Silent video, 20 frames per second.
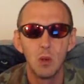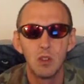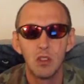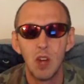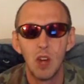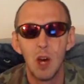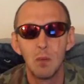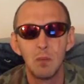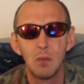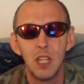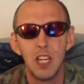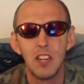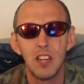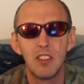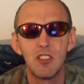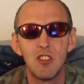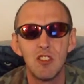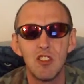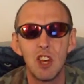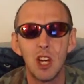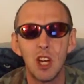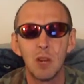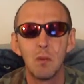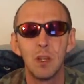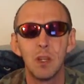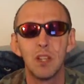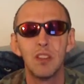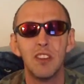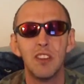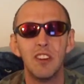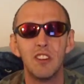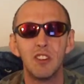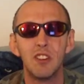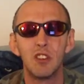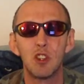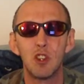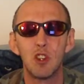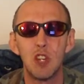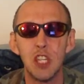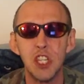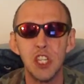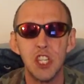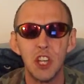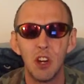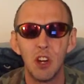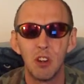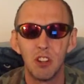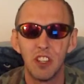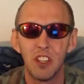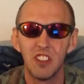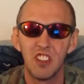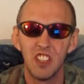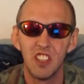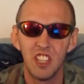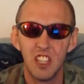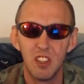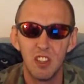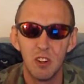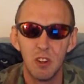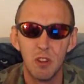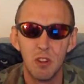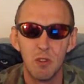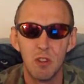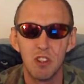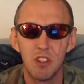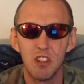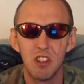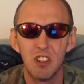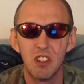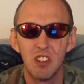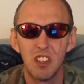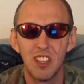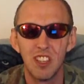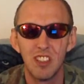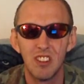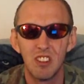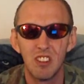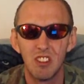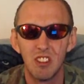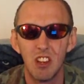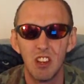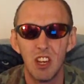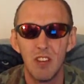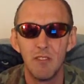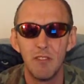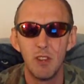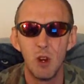What's up, ladies and gentlemen? This is Chris Sheldon, the leader of the Resistance.